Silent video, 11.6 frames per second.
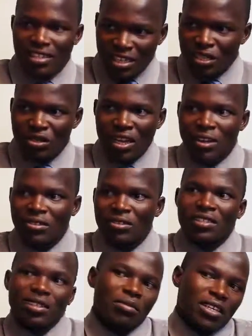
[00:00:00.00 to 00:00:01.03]
Then you diagnose
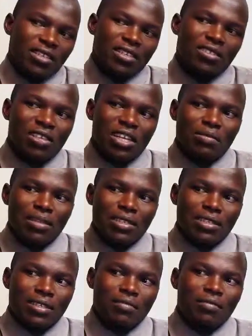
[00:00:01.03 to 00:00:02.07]
them with gestational
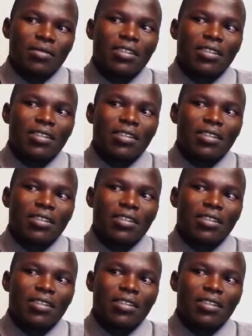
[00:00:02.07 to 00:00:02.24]
diabetes.